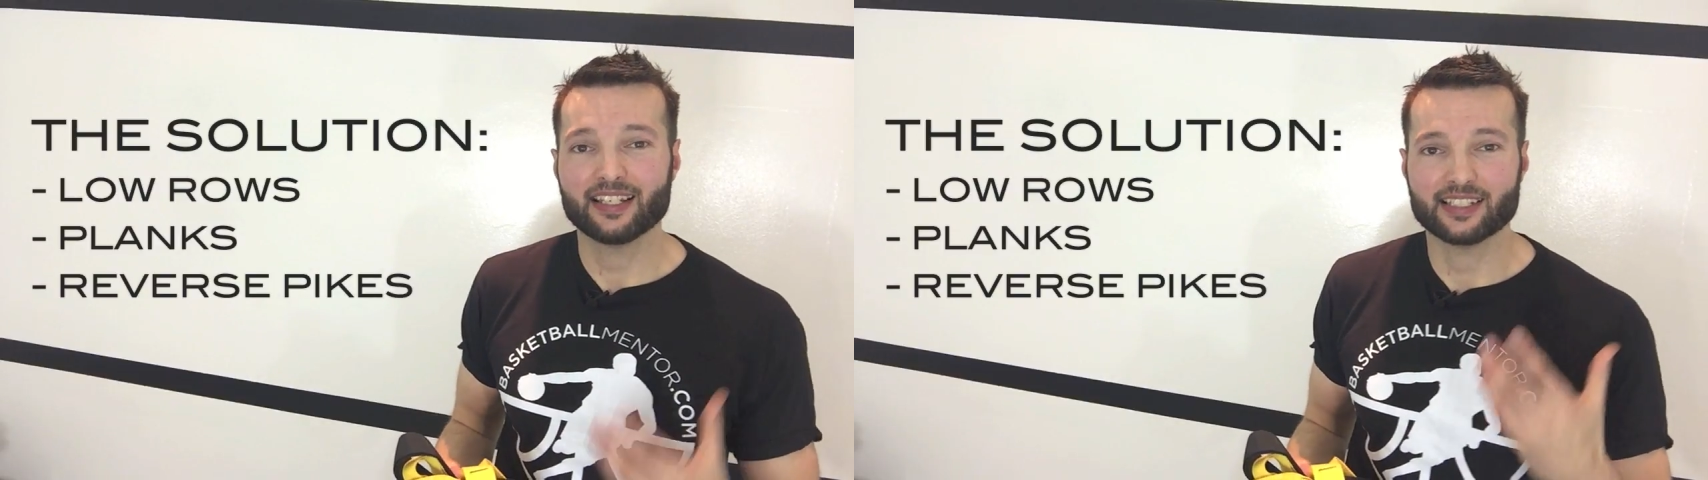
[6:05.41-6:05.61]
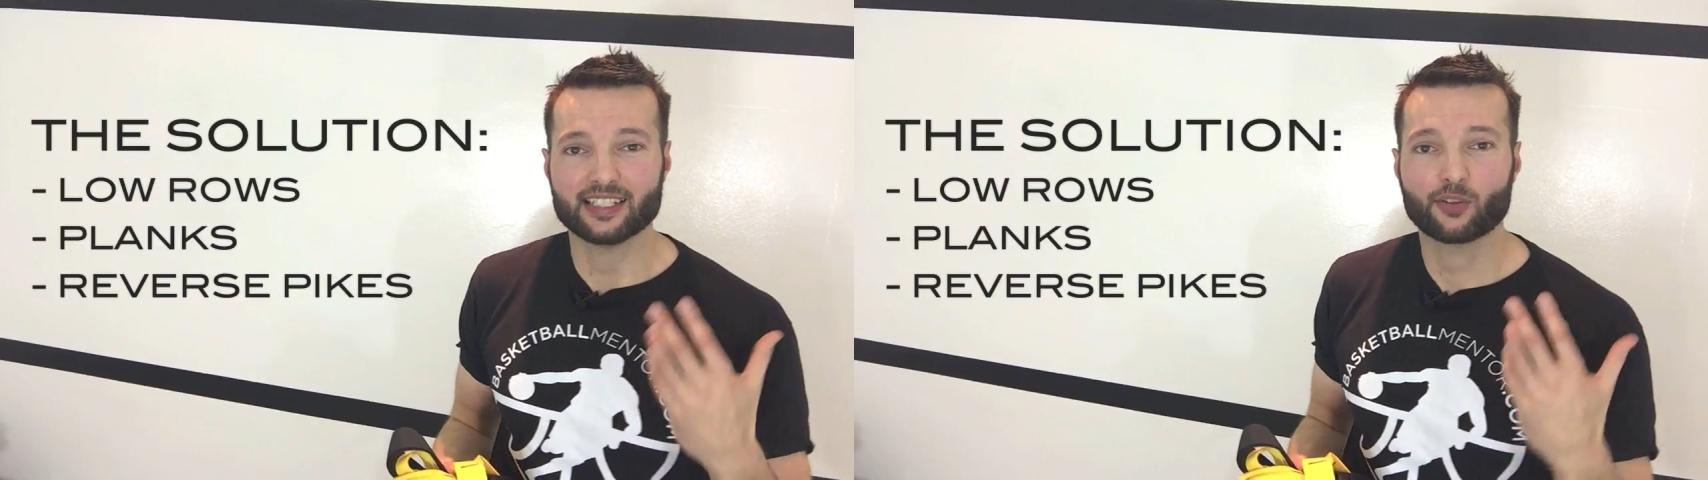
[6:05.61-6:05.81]

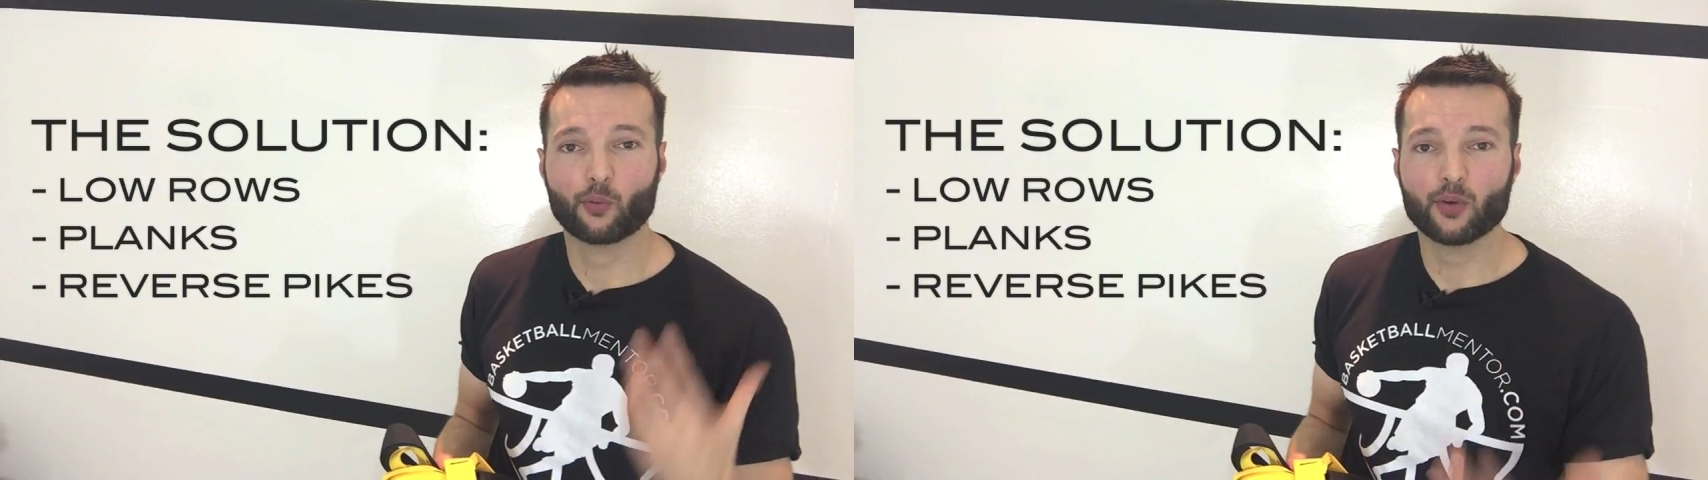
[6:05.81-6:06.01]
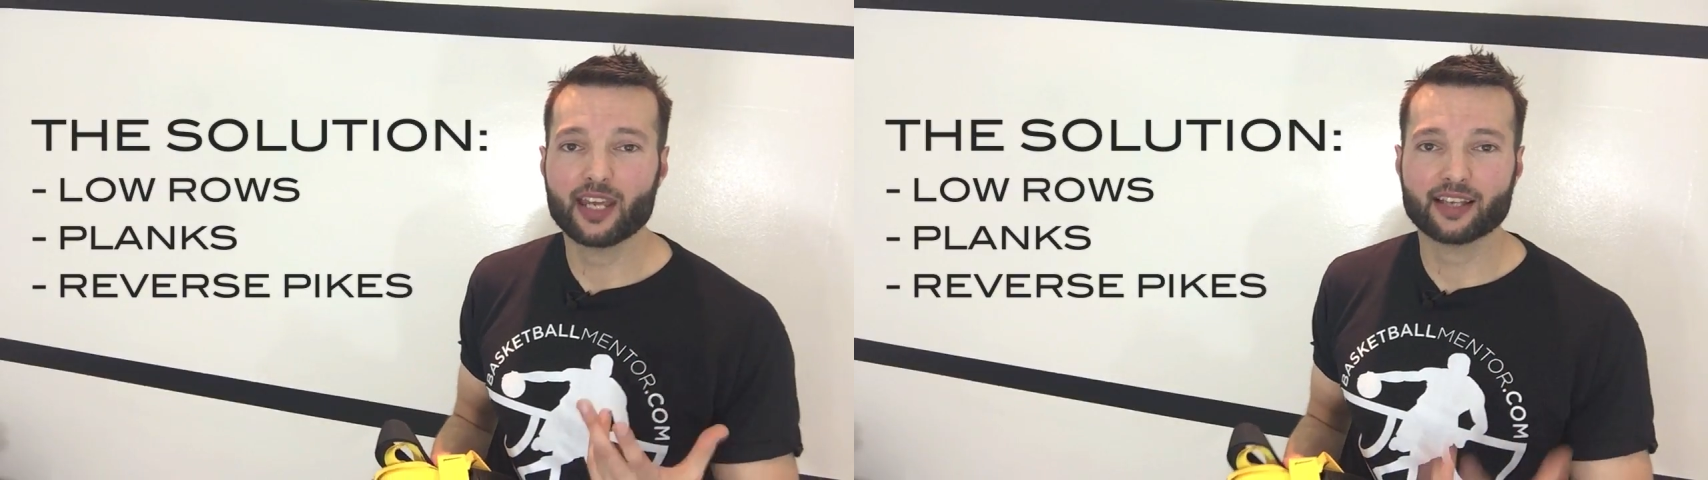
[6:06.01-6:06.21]
these
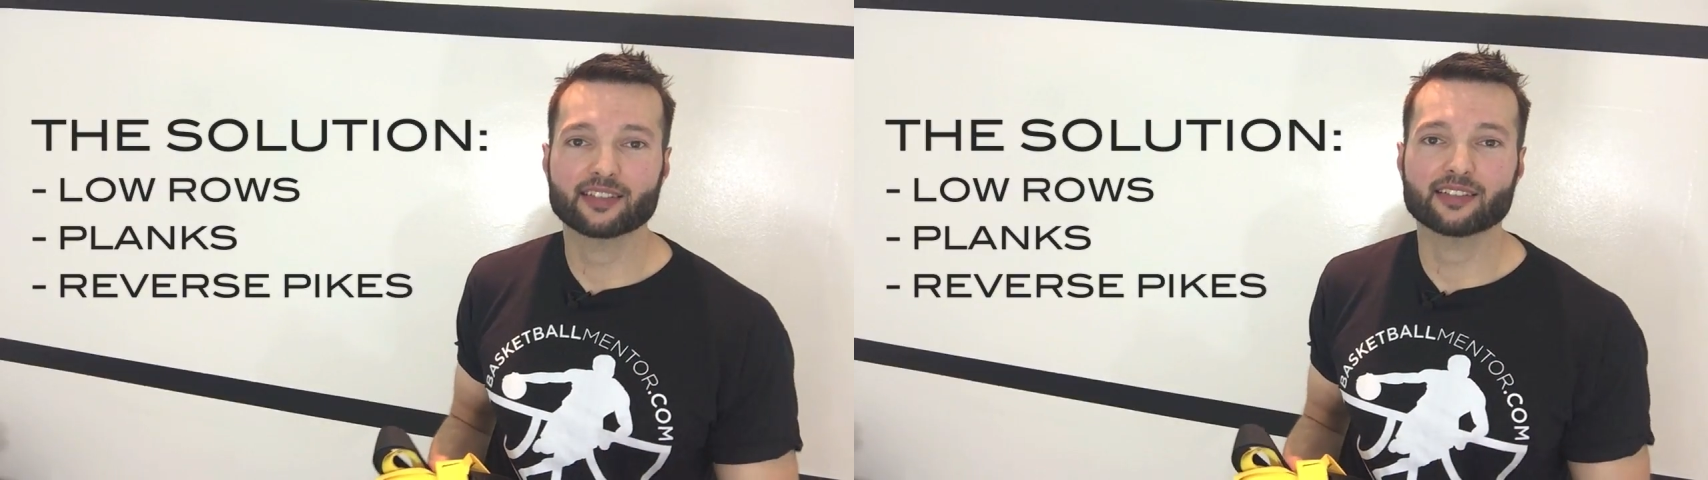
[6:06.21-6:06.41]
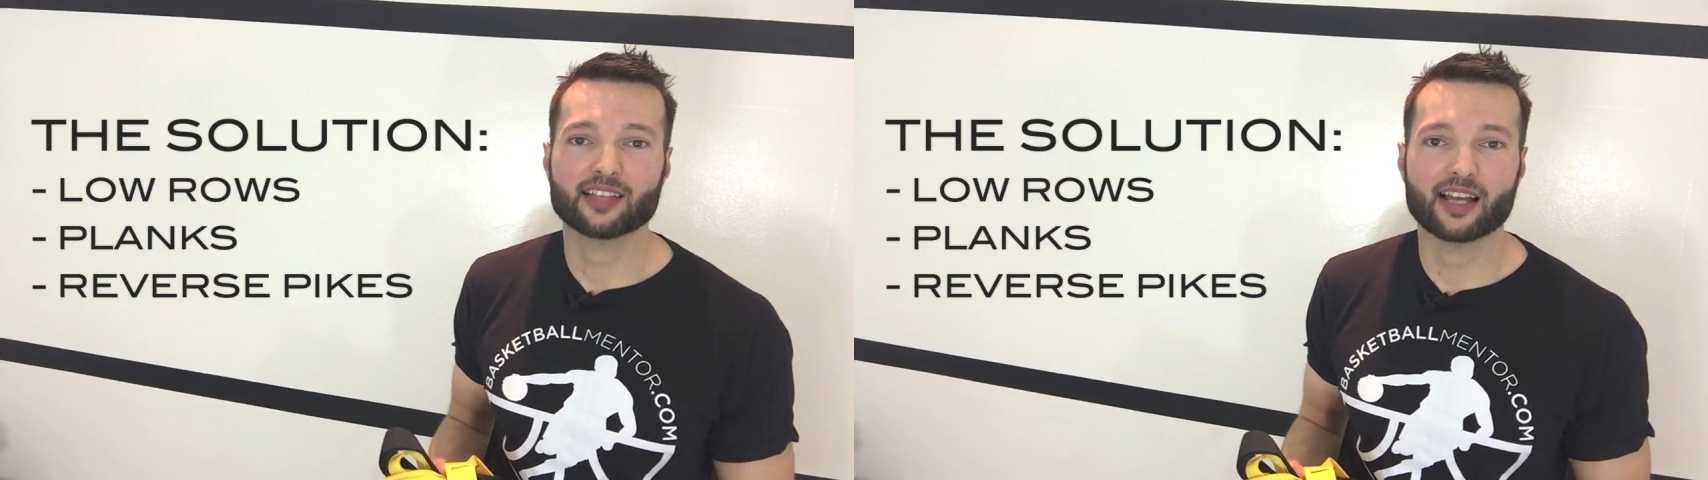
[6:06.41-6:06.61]
3
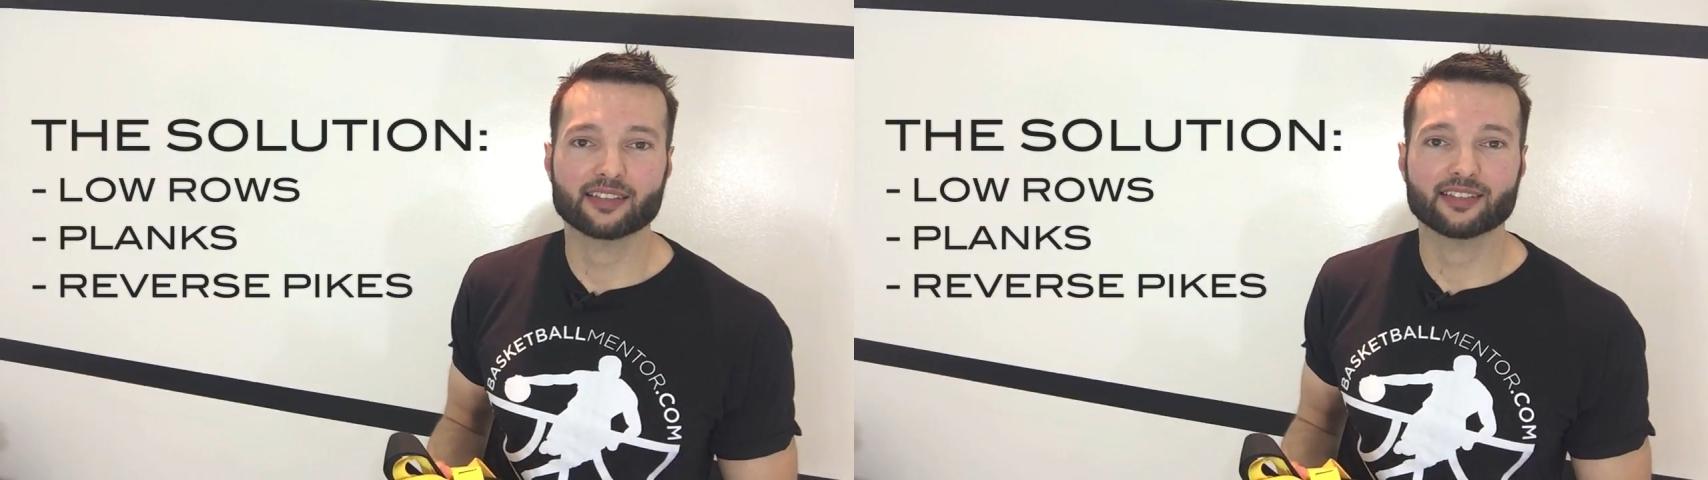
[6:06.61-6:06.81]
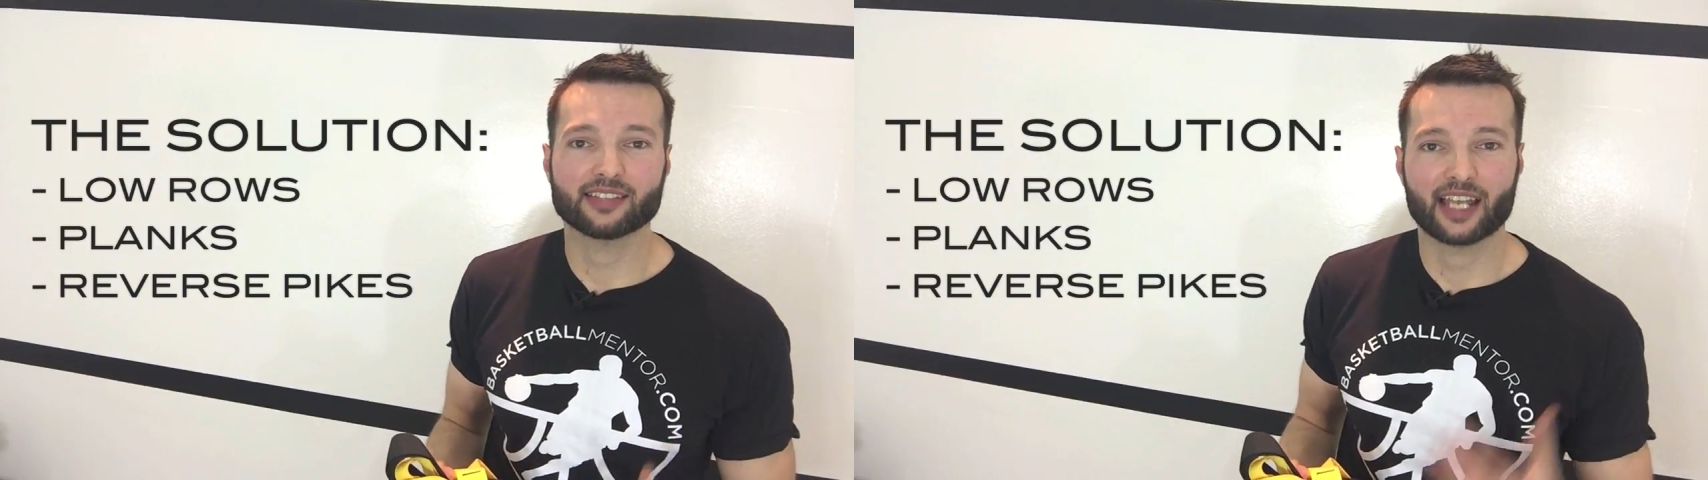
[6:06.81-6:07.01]
exercises